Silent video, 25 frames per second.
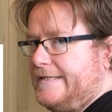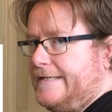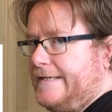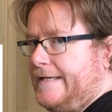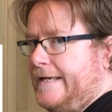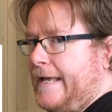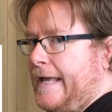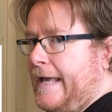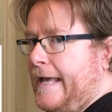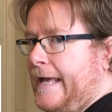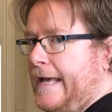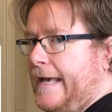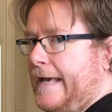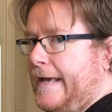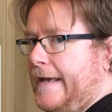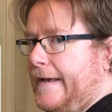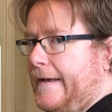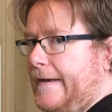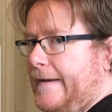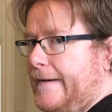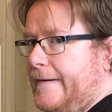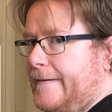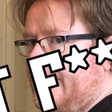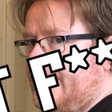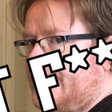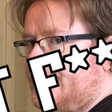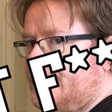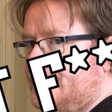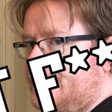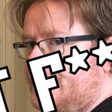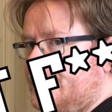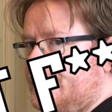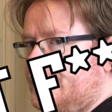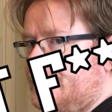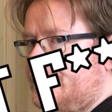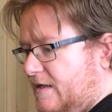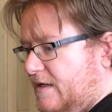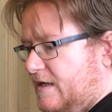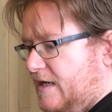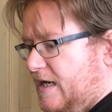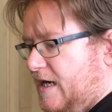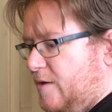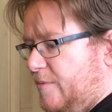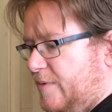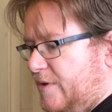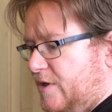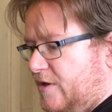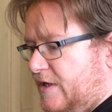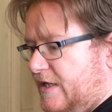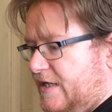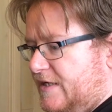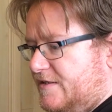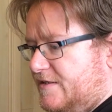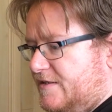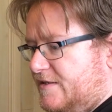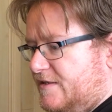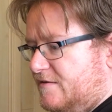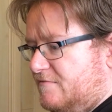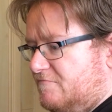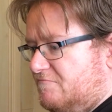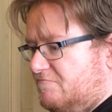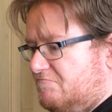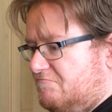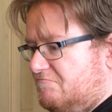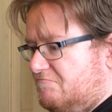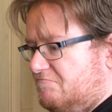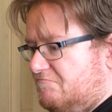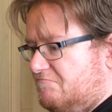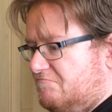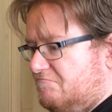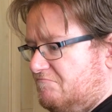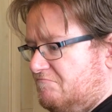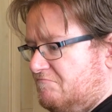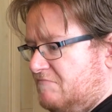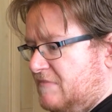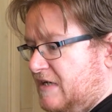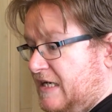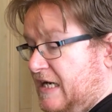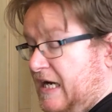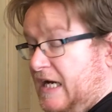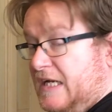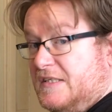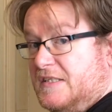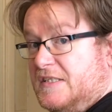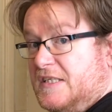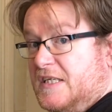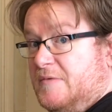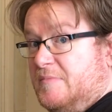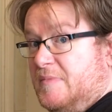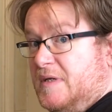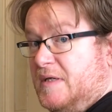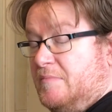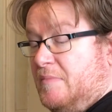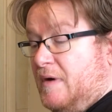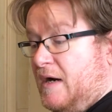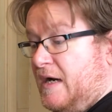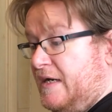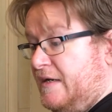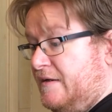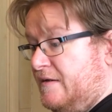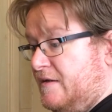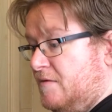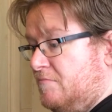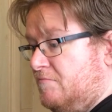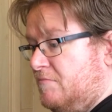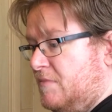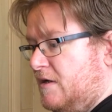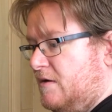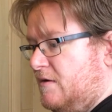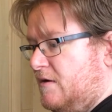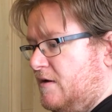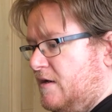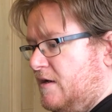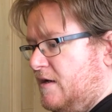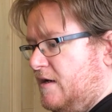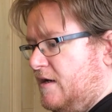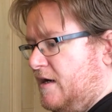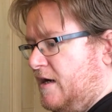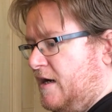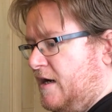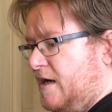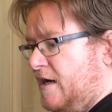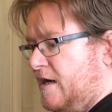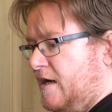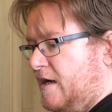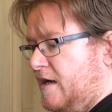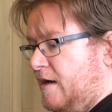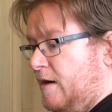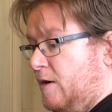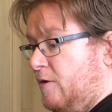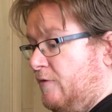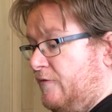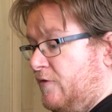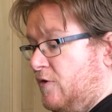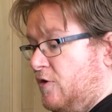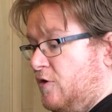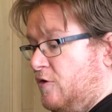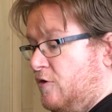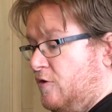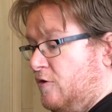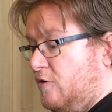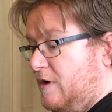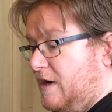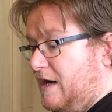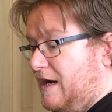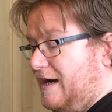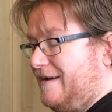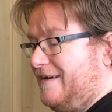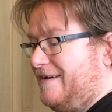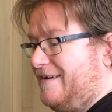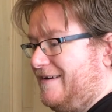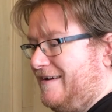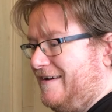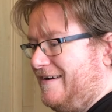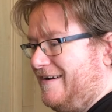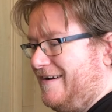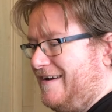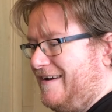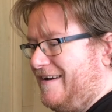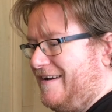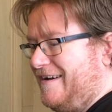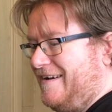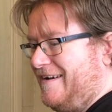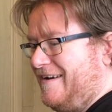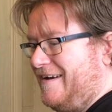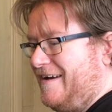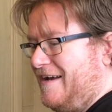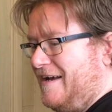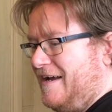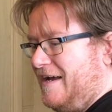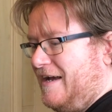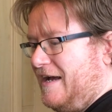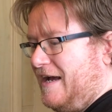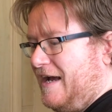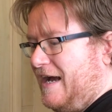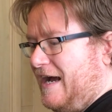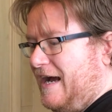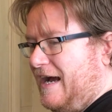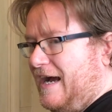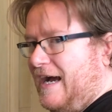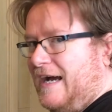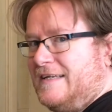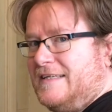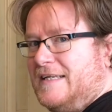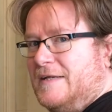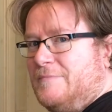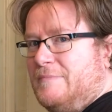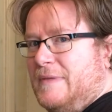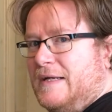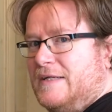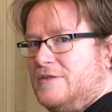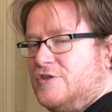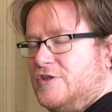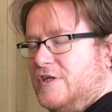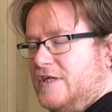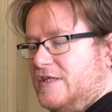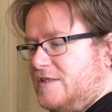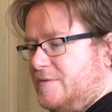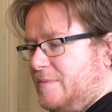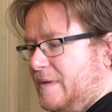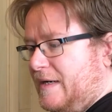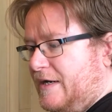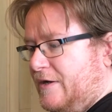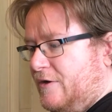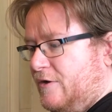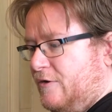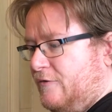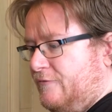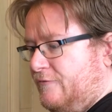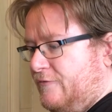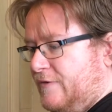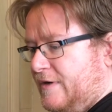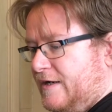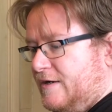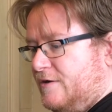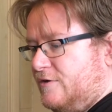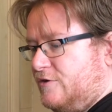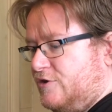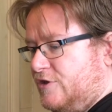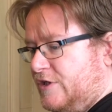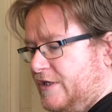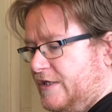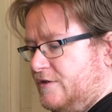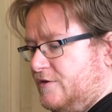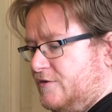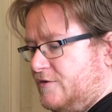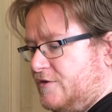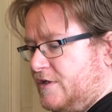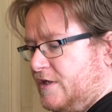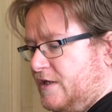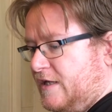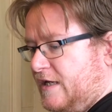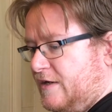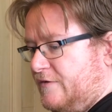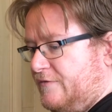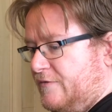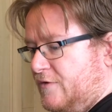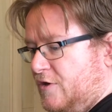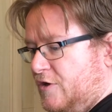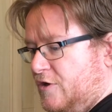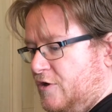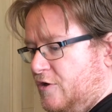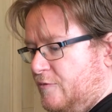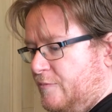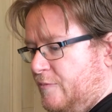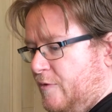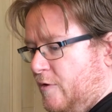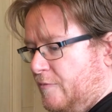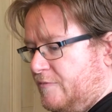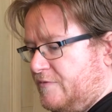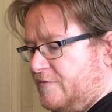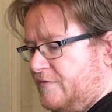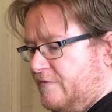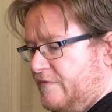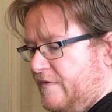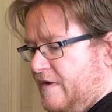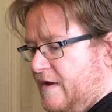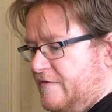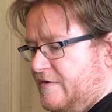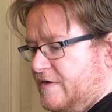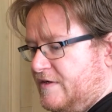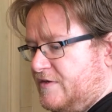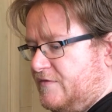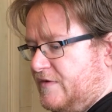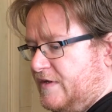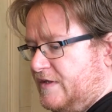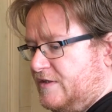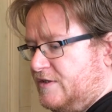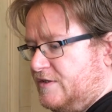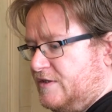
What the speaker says: Yeah. I'll be honest, I can't see me buying them. Although I did mention it to my girlfriend because she does collect Funko Pops for various things.